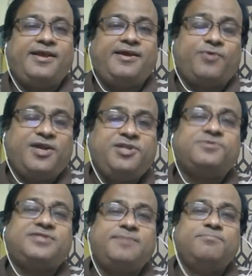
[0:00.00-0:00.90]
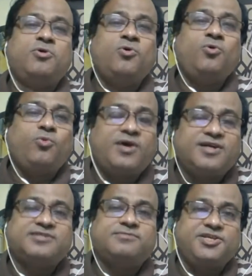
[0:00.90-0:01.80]
want to see more
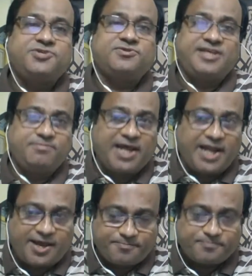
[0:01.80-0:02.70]
works by Jatin Bala,